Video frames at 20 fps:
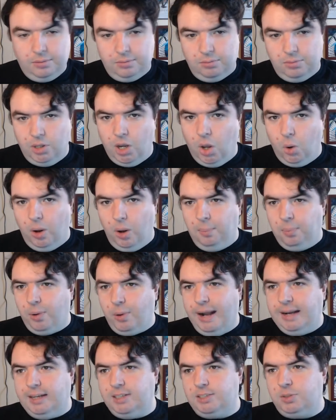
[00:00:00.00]
Noah
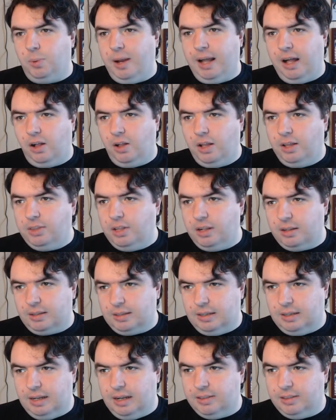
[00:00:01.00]
Bright as well
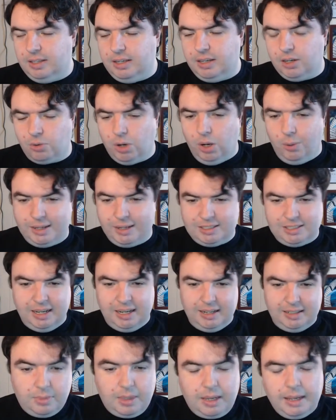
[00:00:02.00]
on the heroic
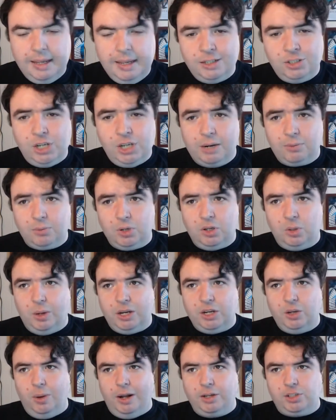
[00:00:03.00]
side. In general,
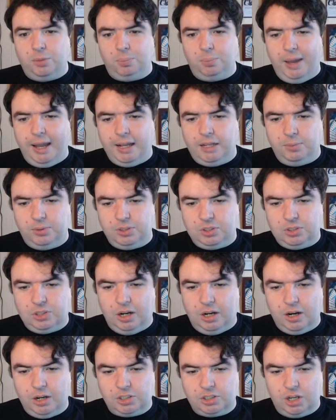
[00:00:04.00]
where you want your bankable
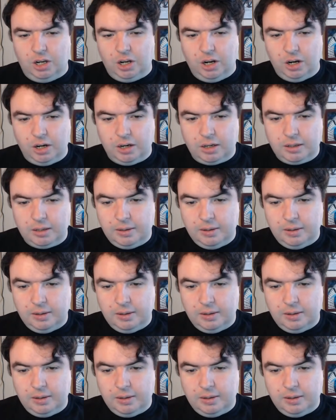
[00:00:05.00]
stars are